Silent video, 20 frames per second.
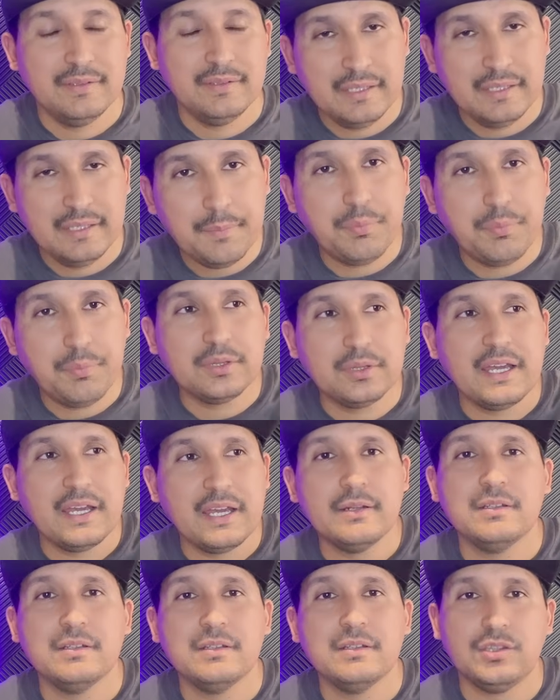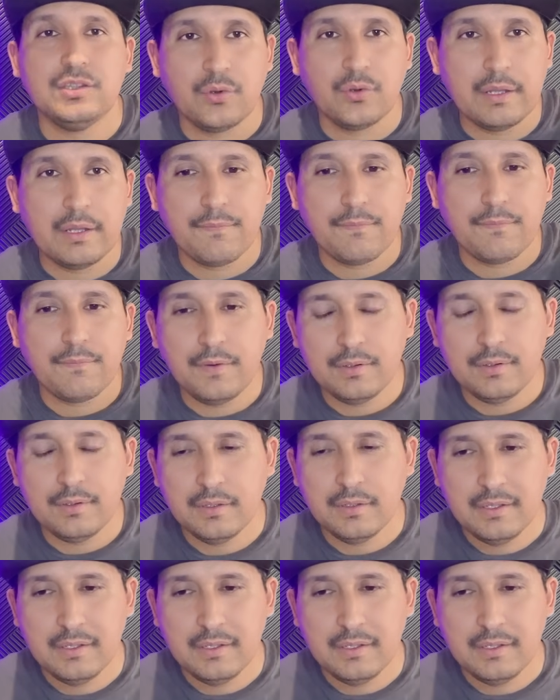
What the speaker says: he threw that front,